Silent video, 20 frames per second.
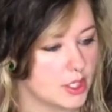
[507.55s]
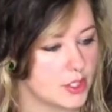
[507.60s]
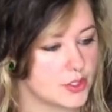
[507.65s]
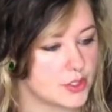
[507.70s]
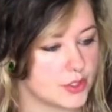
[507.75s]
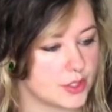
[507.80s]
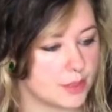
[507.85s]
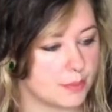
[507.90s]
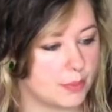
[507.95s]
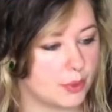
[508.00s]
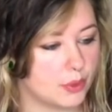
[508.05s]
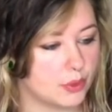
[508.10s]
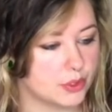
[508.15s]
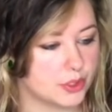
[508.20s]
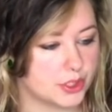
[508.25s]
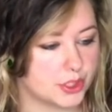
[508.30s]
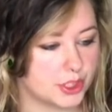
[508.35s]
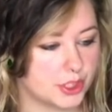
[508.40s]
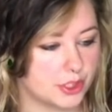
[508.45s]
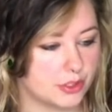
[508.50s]
So the pole
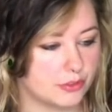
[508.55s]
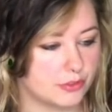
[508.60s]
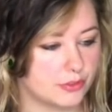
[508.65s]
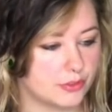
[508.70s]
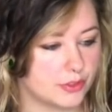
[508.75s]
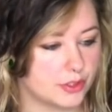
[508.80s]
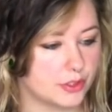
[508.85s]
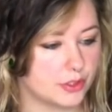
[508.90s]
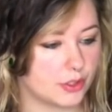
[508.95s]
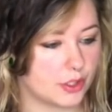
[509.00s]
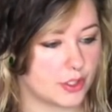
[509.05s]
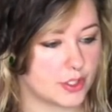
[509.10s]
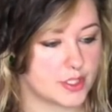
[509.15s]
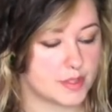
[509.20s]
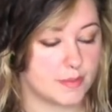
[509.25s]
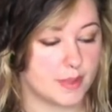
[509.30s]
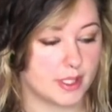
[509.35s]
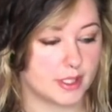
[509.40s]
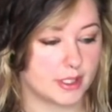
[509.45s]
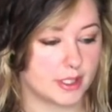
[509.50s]
shift Earth's
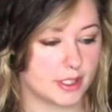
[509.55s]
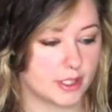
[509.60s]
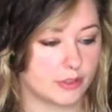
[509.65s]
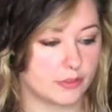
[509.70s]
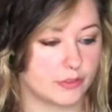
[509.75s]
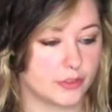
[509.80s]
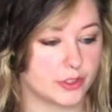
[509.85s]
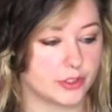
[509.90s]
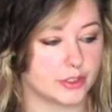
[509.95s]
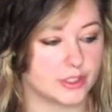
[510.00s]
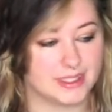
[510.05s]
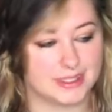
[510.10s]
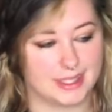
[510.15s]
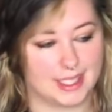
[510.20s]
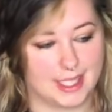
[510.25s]
magnetic field is